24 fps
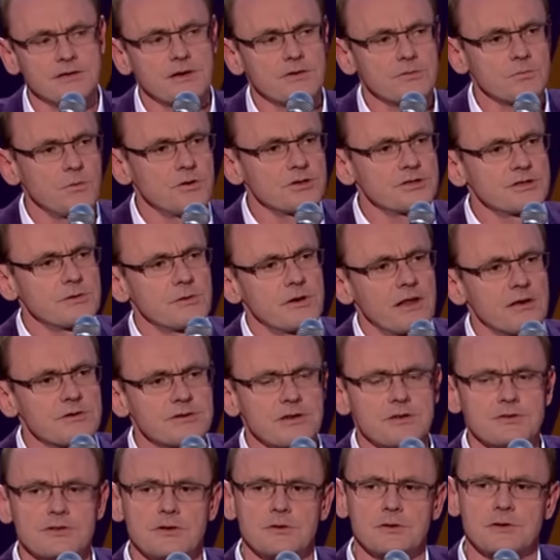I was watching one of those.
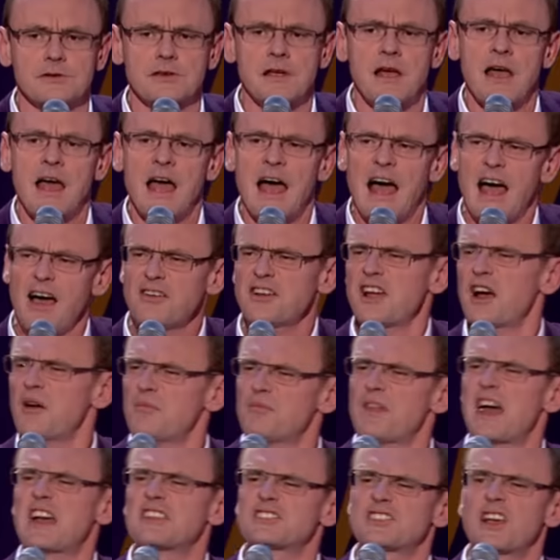And I thought, how come
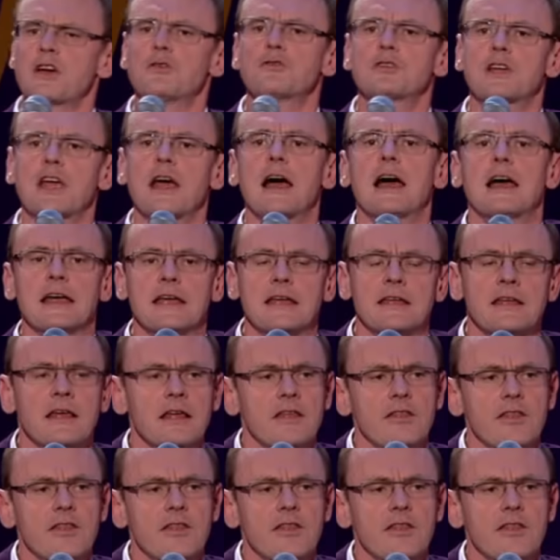that's okay